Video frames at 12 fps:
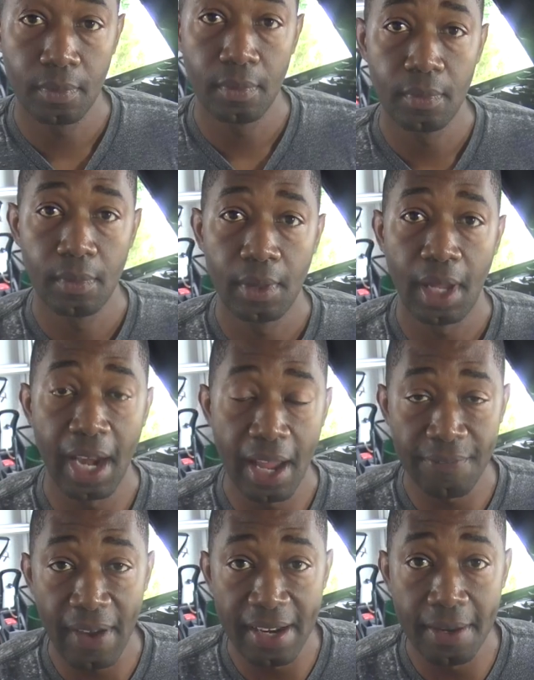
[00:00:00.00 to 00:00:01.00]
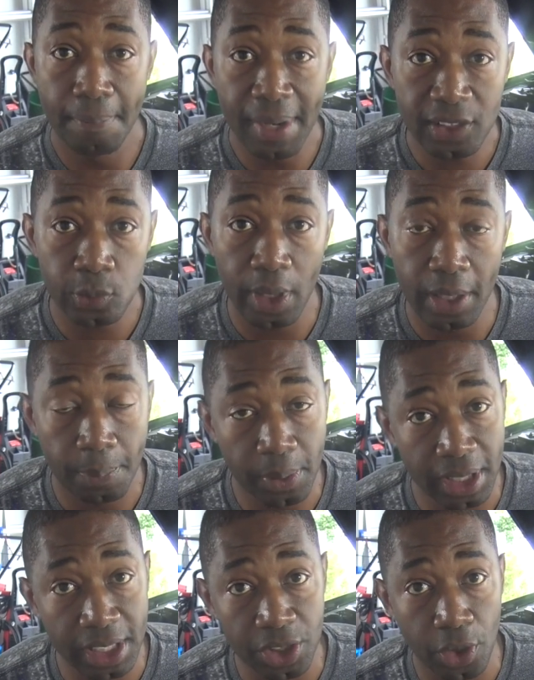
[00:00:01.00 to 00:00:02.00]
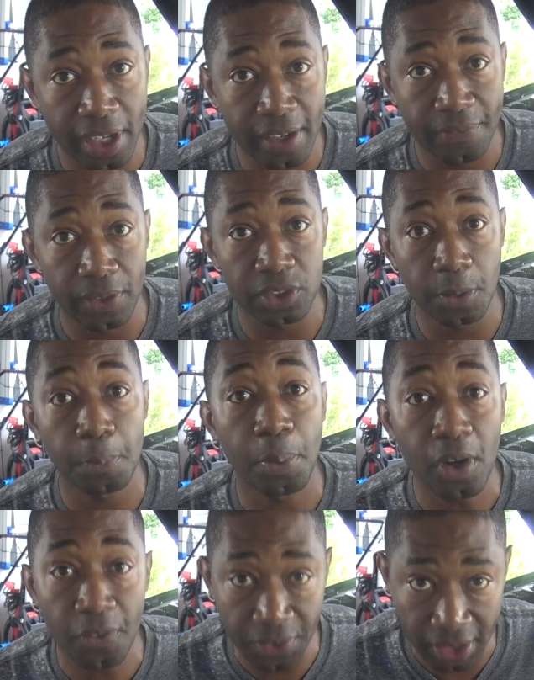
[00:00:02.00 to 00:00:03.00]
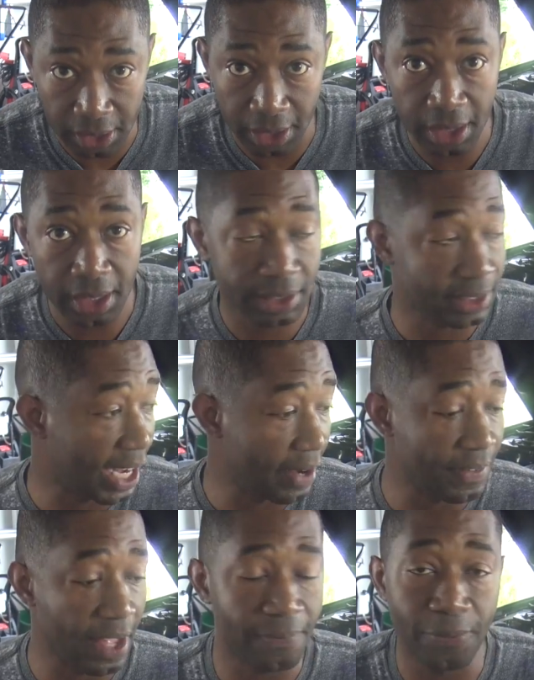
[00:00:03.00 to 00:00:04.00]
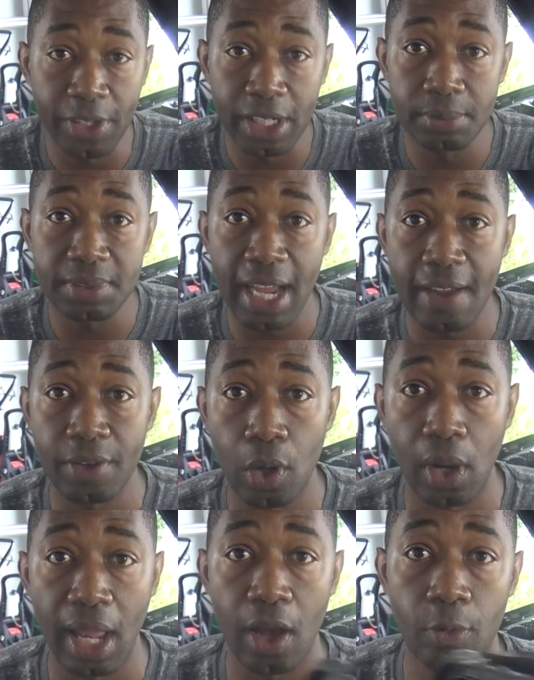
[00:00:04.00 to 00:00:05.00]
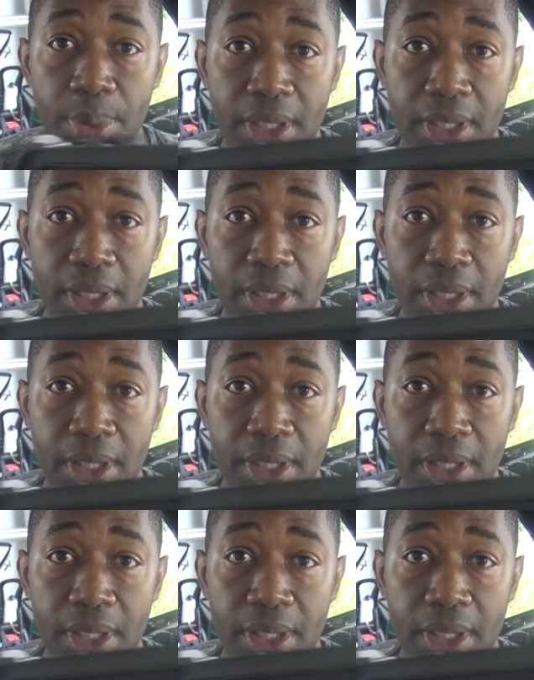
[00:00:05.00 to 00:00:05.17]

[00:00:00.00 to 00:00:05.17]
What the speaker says: And I find the best way to put in your air filter perfectly is to have that freedom to have it all out,